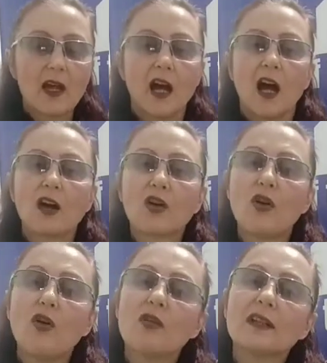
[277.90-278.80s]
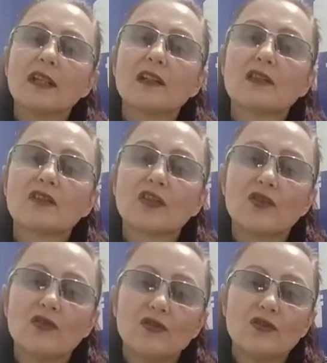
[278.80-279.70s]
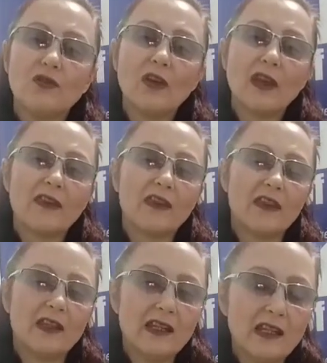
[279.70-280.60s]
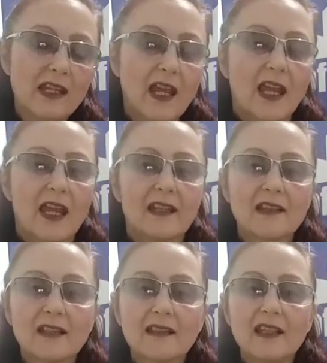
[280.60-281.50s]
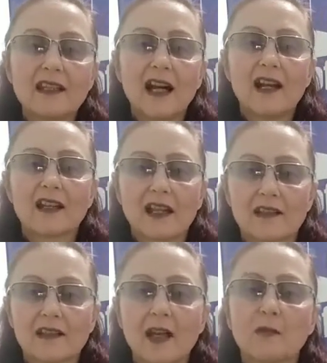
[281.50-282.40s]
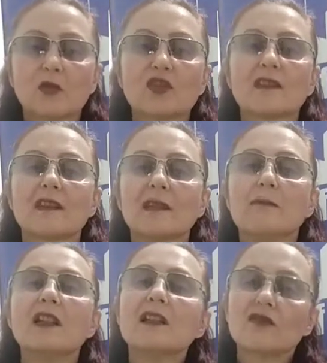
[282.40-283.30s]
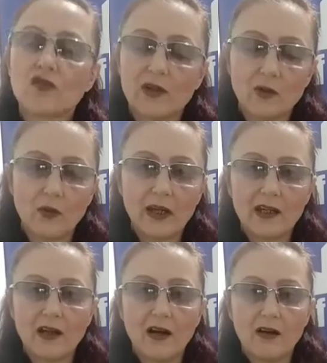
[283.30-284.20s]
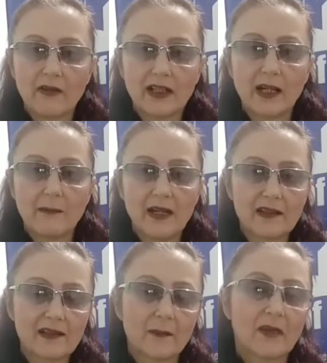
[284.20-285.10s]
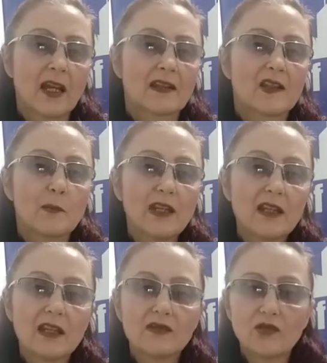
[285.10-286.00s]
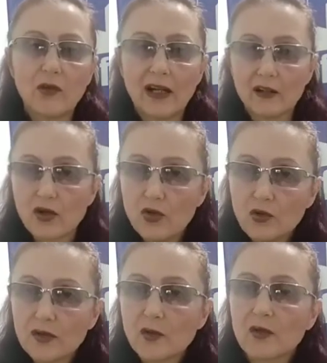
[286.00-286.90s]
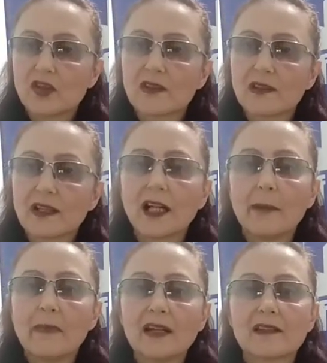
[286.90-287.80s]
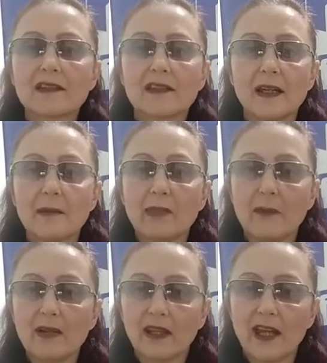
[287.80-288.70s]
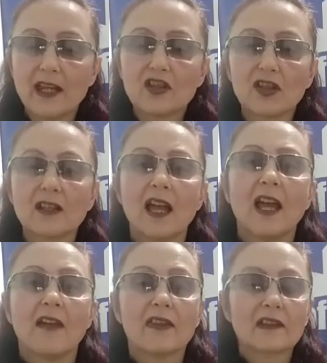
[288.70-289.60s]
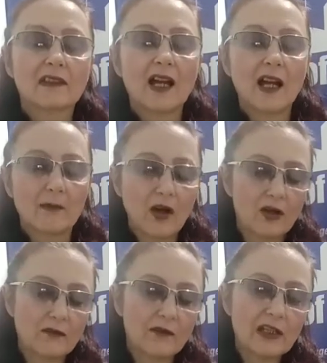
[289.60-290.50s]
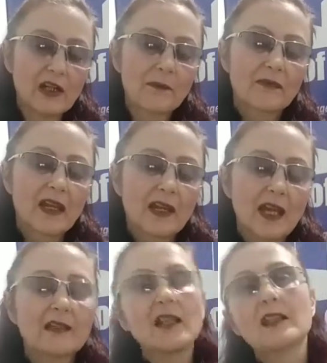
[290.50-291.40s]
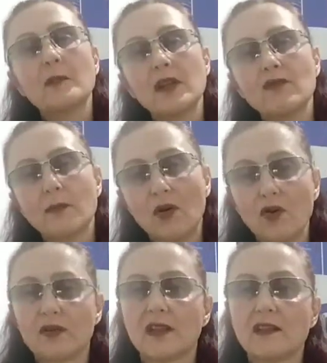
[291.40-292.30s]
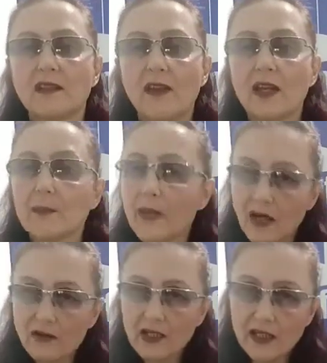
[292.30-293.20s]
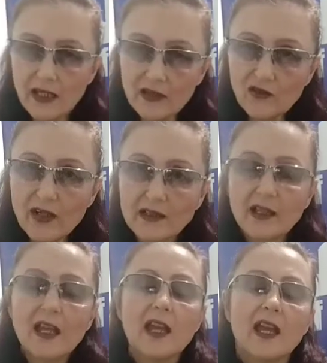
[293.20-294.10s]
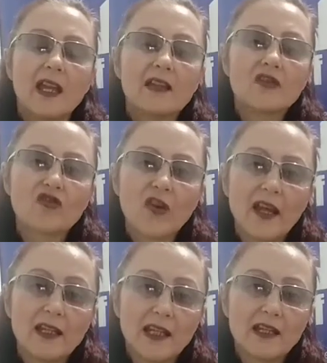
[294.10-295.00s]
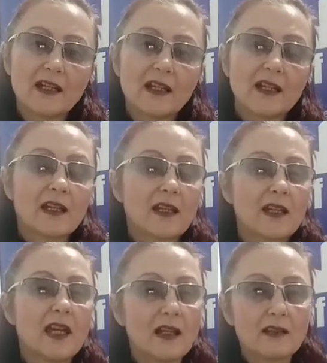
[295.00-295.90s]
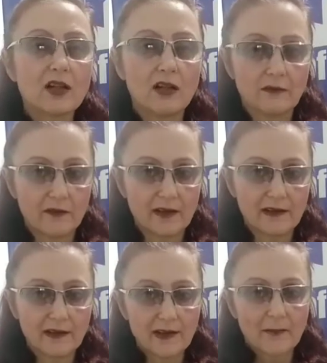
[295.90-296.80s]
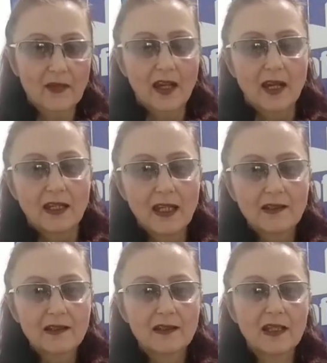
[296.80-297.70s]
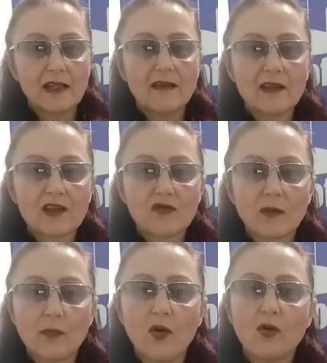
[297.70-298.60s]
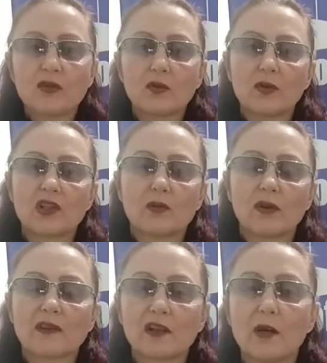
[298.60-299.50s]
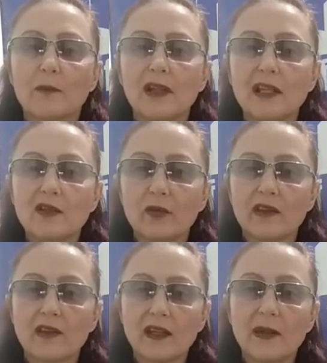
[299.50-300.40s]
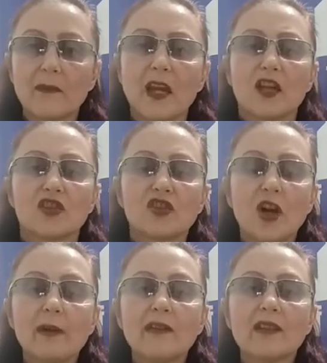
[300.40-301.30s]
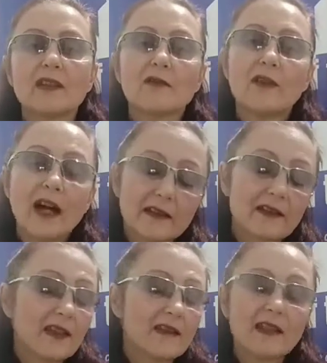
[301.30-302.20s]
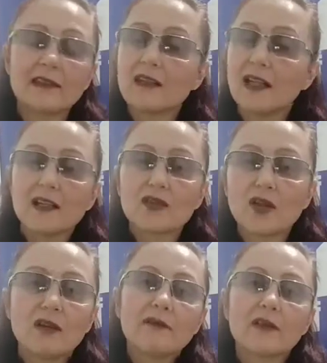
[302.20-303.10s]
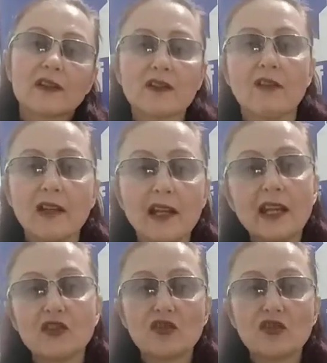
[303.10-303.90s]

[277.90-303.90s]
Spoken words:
According to the Izzadin al-Qassam, which is the military wing of Hamas, speaking to Al-Quds, which is a Hamas publication, this time on video, it has been reported that apparently Israel is training killer dolphins. Yes, in this report, which was complete with showing the device that these killer dolphins are alleged